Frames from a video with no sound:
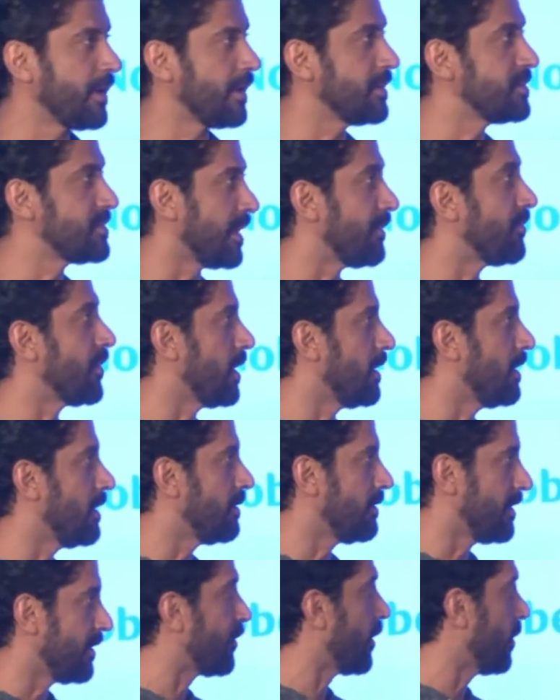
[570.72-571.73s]
Several
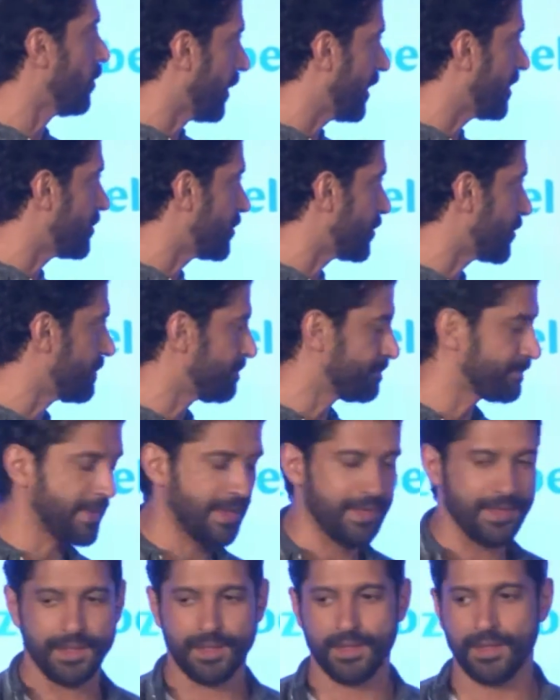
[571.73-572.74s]
different ways.
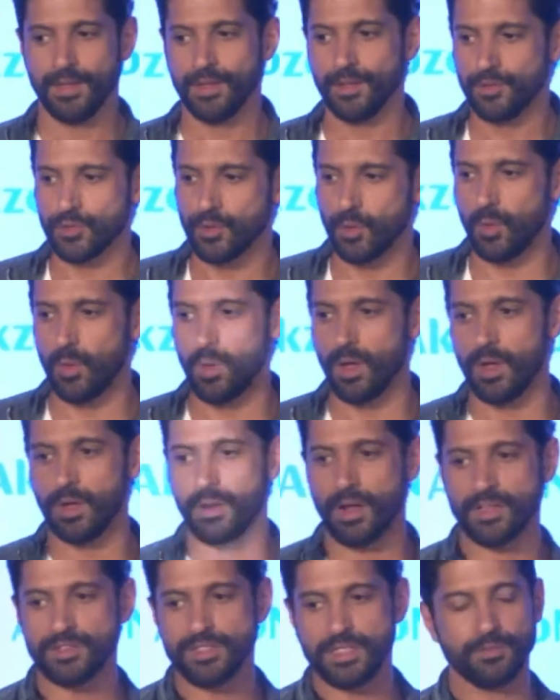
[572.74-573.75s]
So
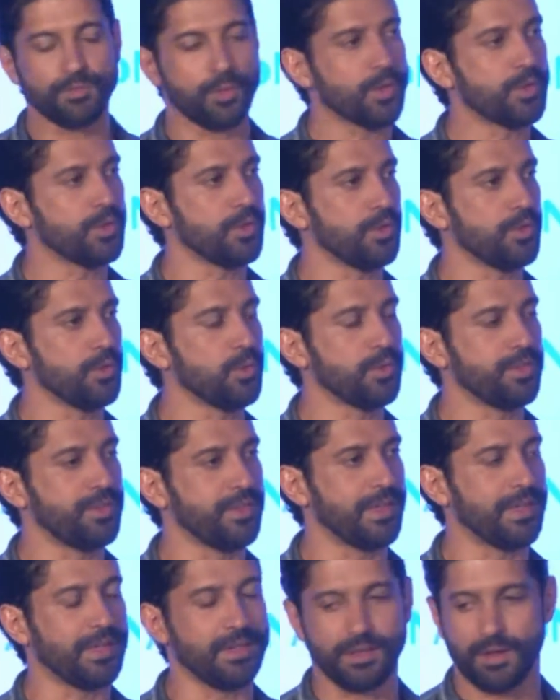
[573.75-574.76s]
Rajiv, what do you
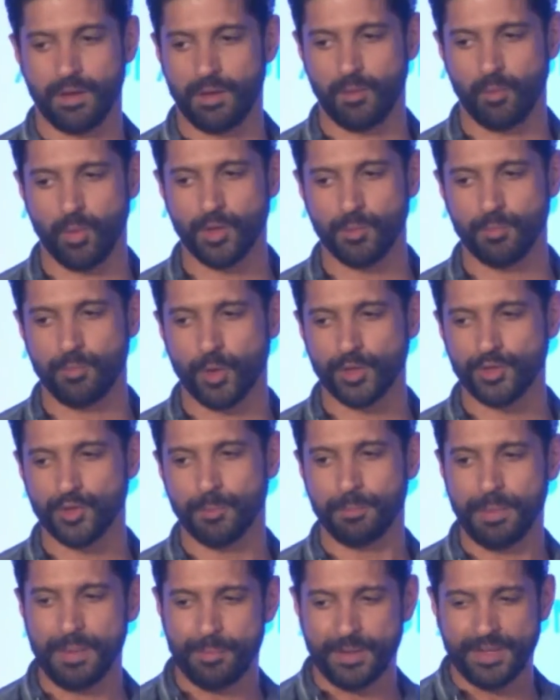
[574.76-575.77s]
think, what
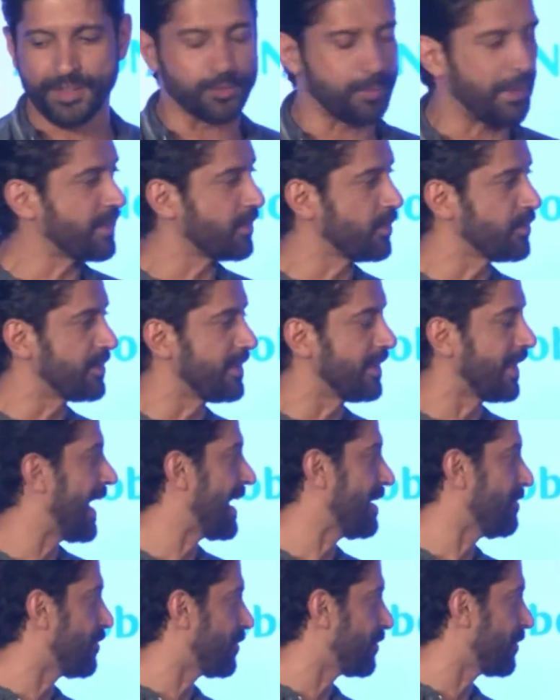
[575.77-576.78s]
should people expect to see
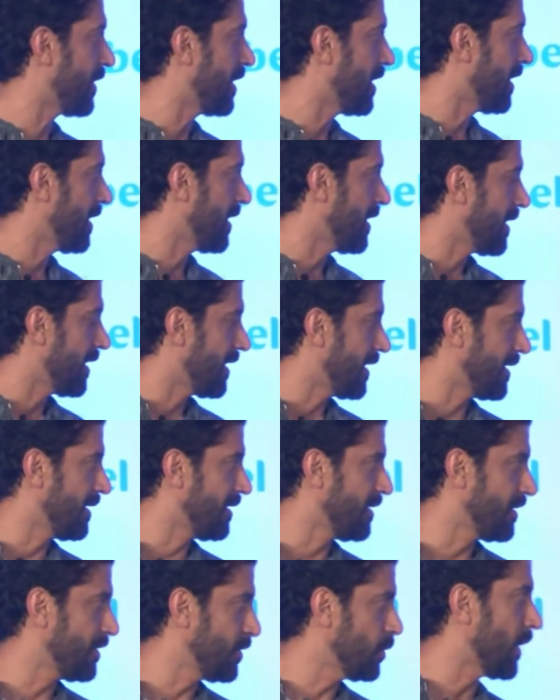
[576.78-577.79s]
life in
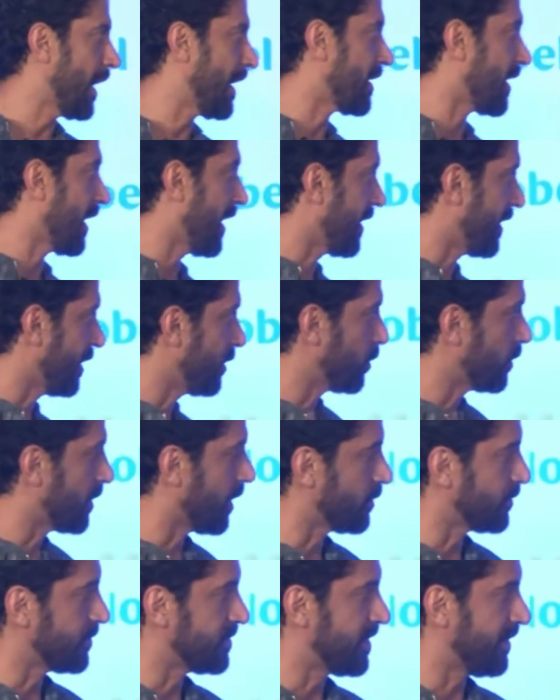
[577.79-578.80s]
a new light like in
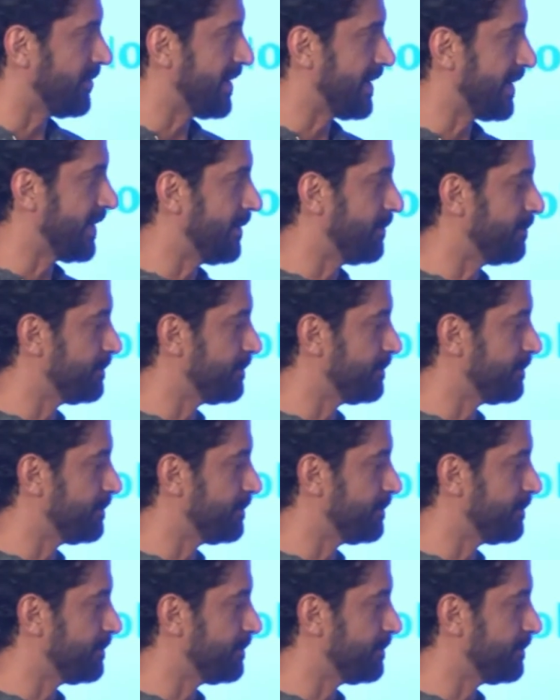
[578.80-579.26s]
2017?